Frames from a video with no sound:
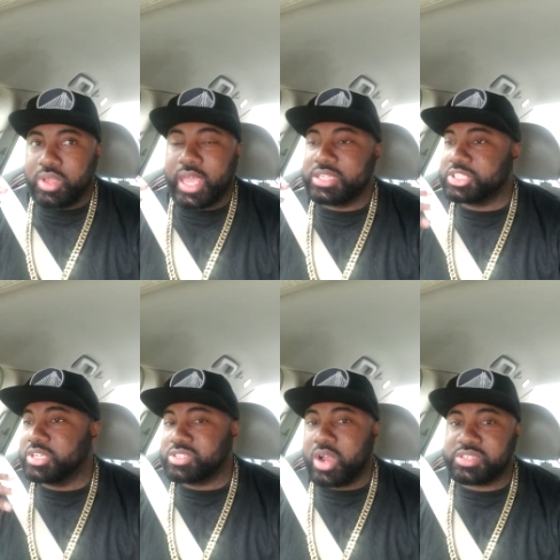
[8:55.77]
and she
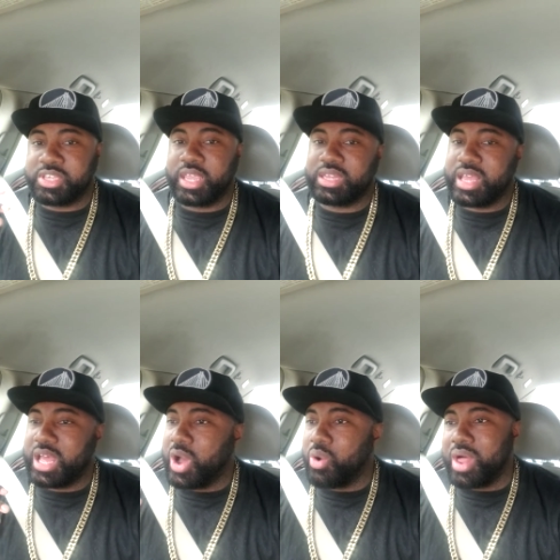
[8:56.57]
starts kicking that
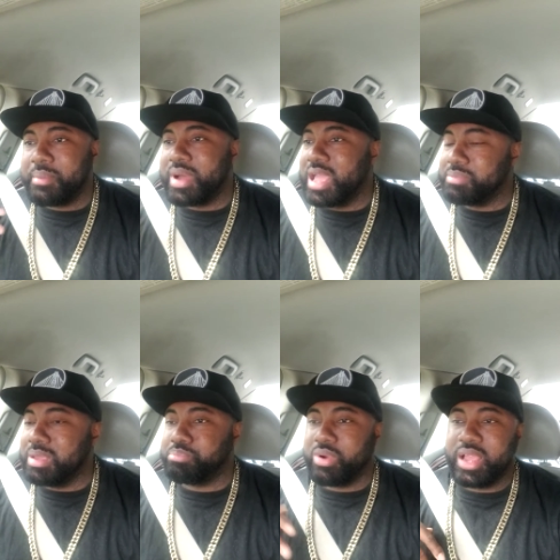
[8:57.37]
hole, I might
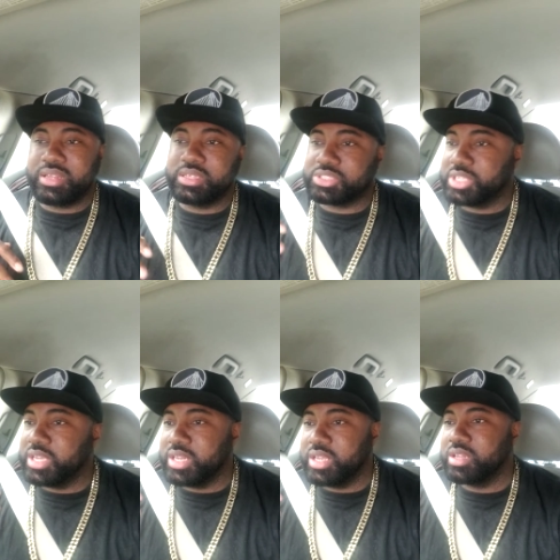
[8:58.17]
be pregnant
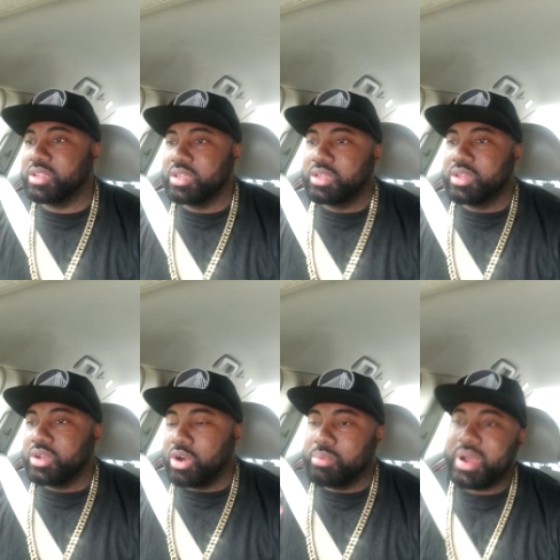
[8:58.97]
shit and
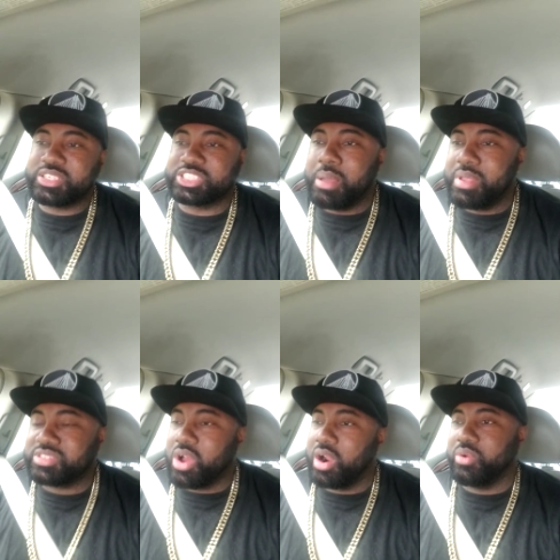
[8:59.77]
or my stomach
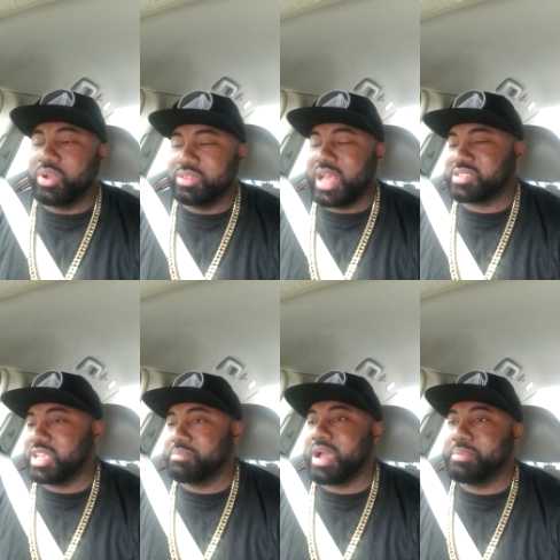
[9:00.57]
started well not
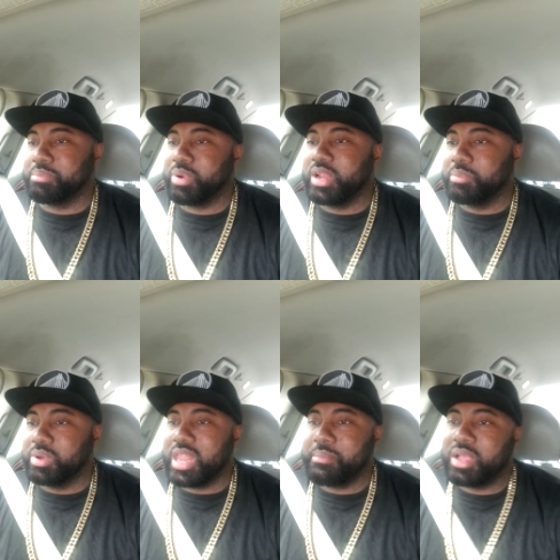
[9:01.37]
saying I might be pregnant
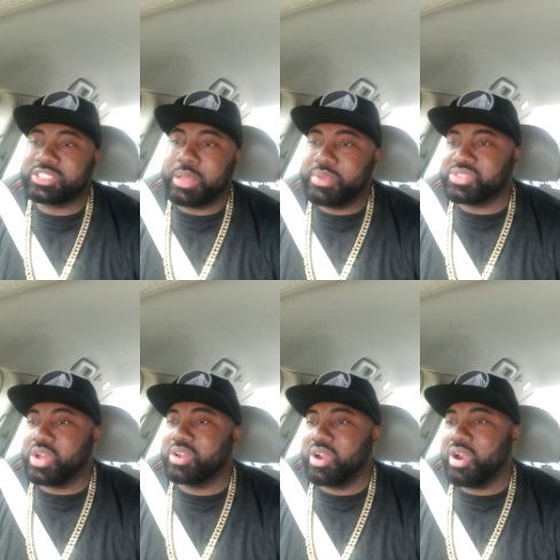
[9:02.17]
but like my stomach
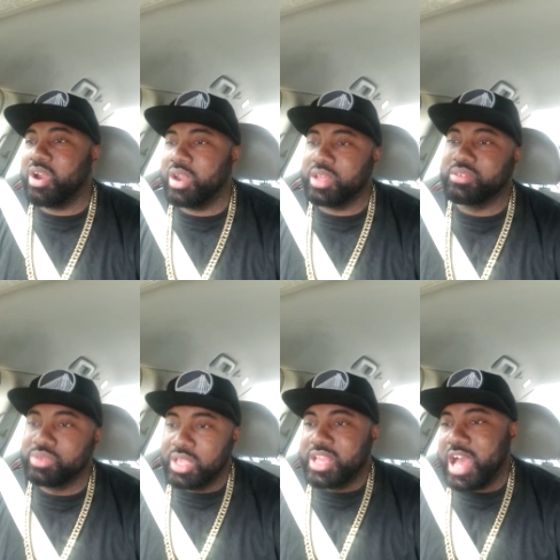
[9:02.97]
starting to hurt and
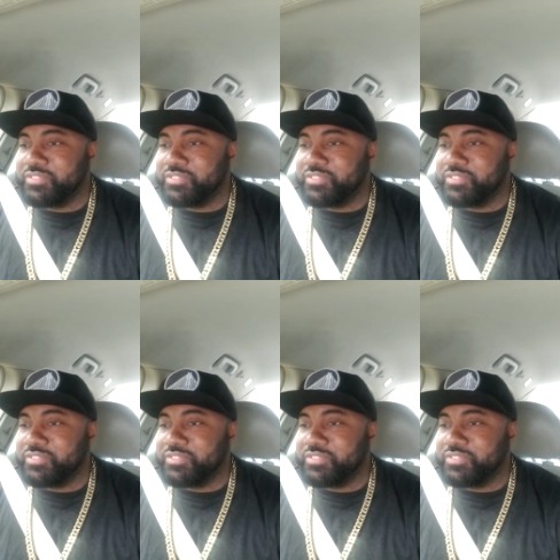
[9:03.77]
i'm